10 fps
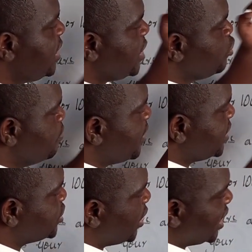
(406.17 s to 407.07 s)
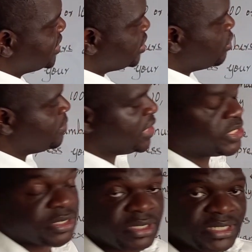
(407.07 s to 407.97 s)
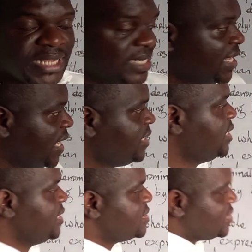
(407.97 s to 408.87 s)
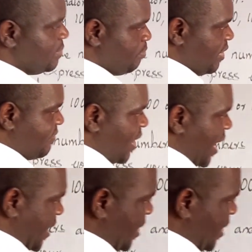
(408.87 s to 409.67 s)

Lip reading: a numerator and denominator that can simplify.